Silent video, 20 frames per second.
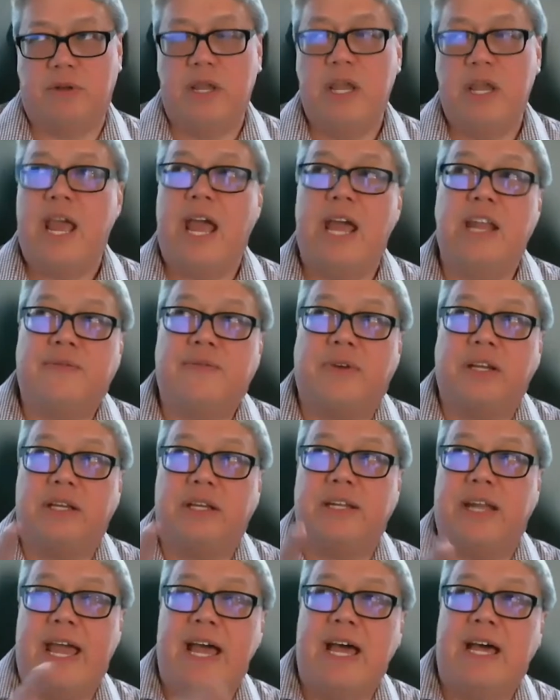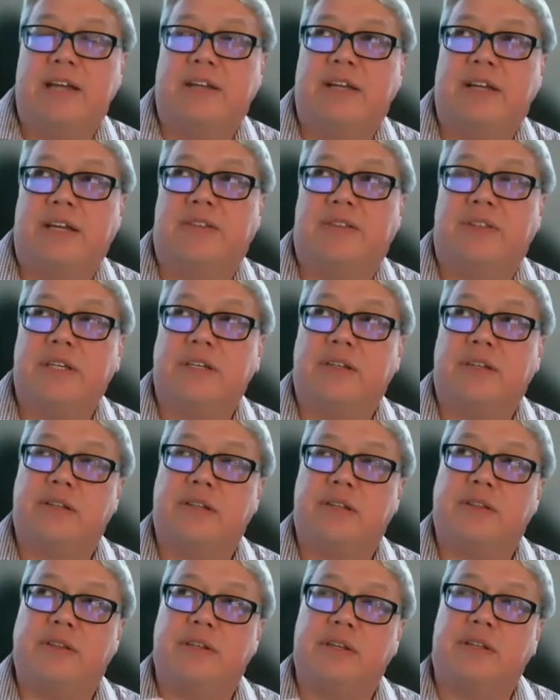And if I can add, I think
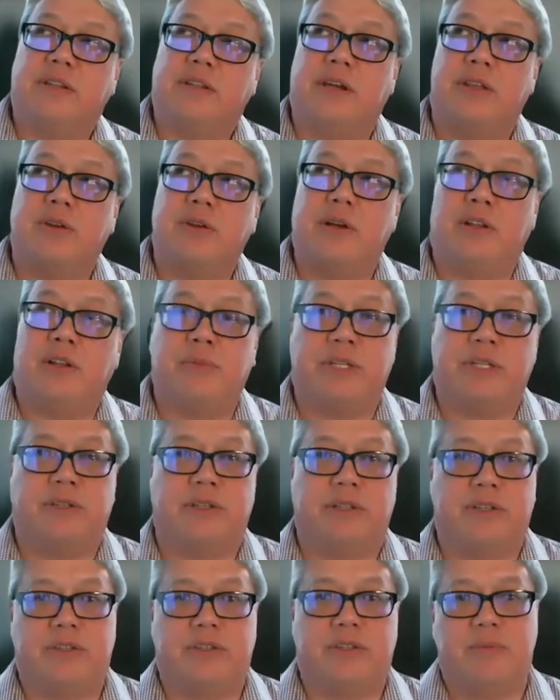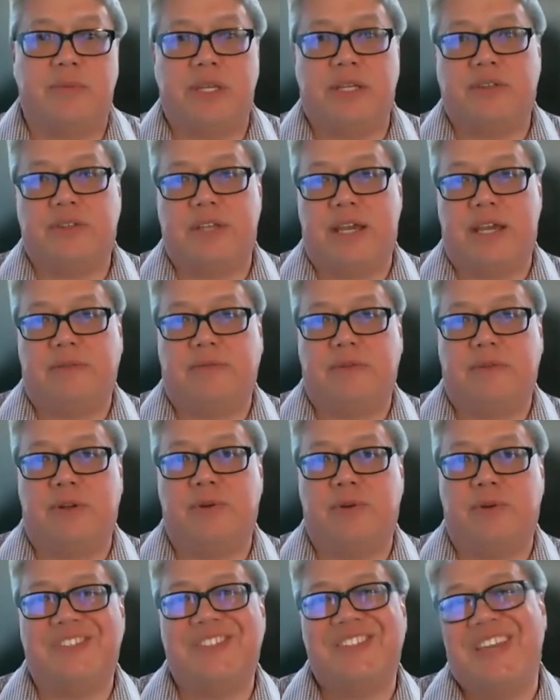the other element to this to me is that,
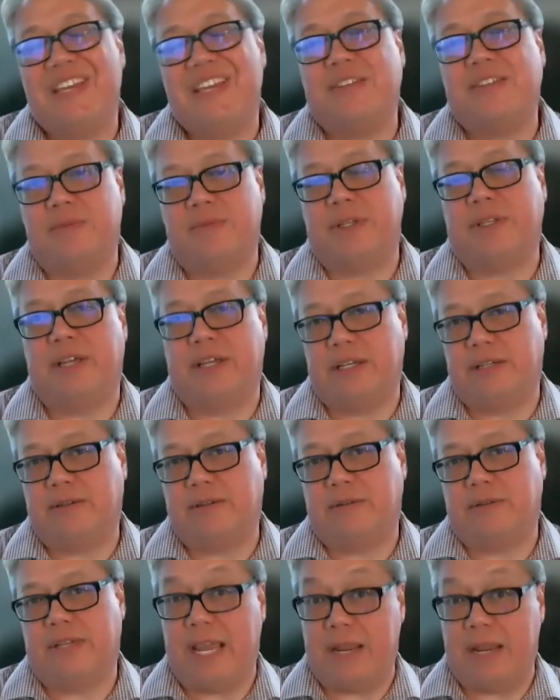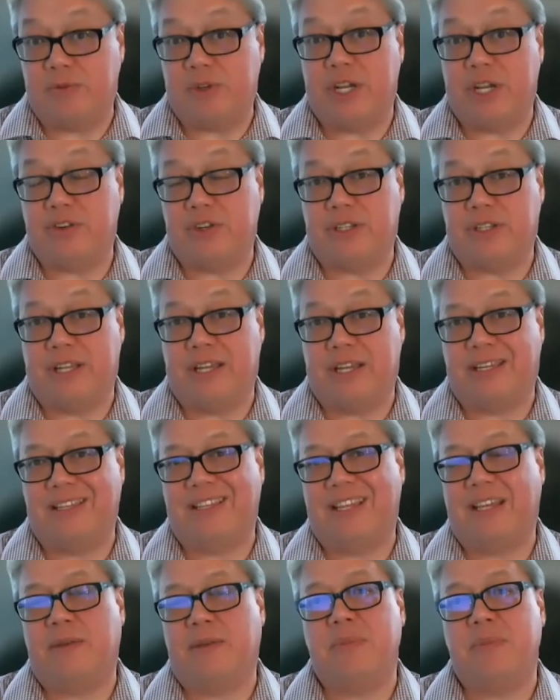in saying something like game changing,
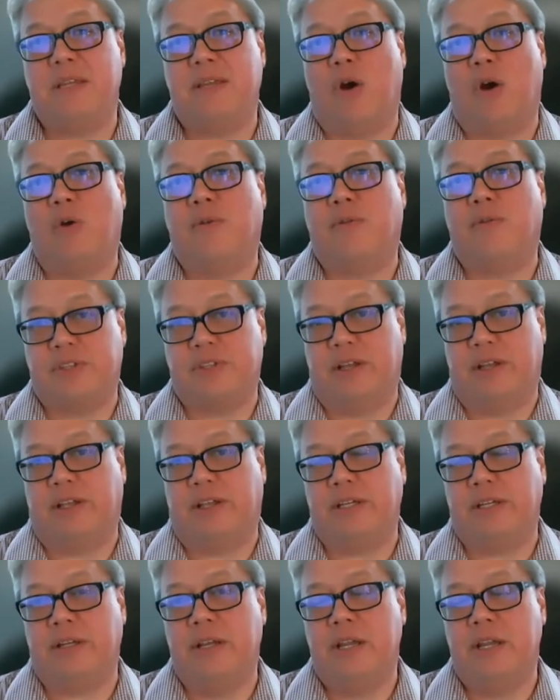that can be overselling.